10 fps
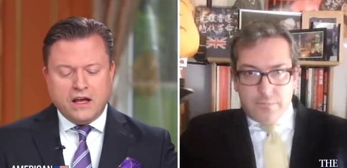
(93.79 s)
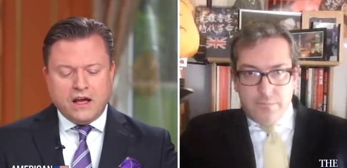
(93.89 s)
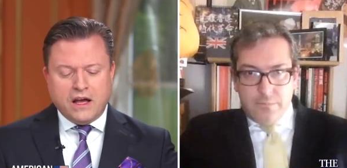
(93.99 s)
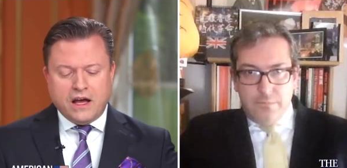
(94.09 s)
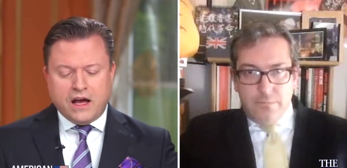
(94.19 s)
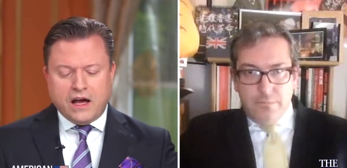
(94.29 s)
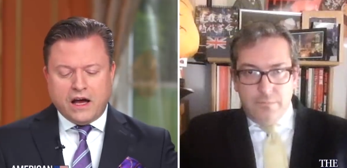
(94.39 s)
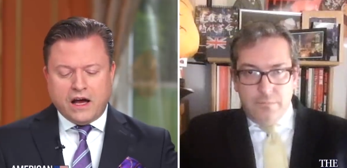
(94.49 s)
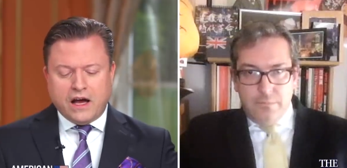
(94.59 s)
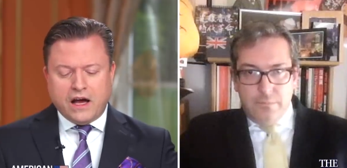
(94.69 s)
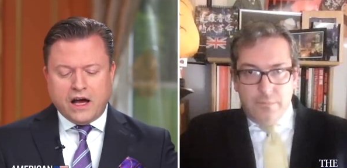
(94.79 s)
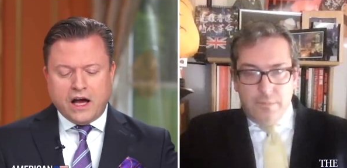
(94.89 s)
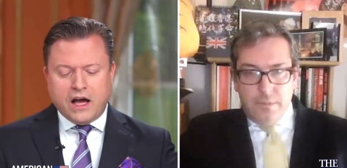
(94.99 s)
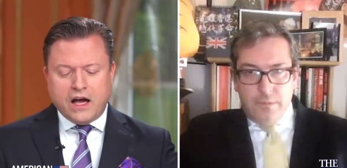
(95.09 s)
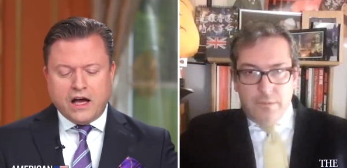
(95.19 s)

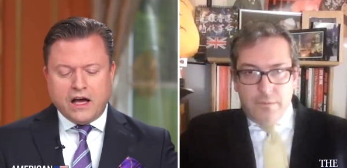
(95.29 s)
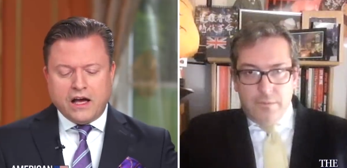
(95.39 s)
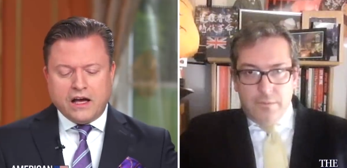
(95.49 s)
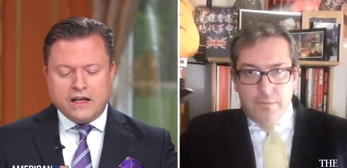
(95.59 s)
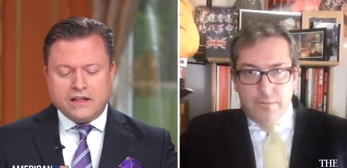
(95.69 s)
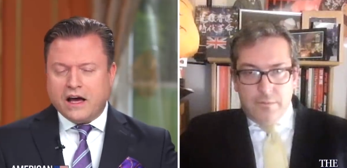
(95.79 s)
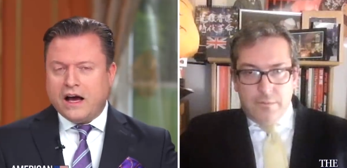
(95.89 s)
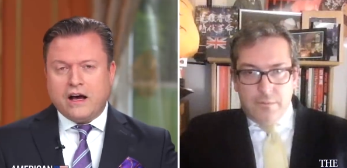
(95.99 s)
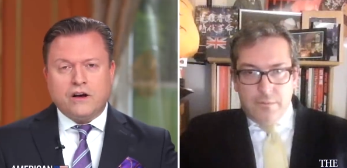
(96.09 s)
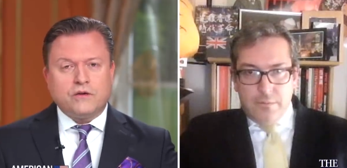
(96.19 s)
No one is speaking in this clip.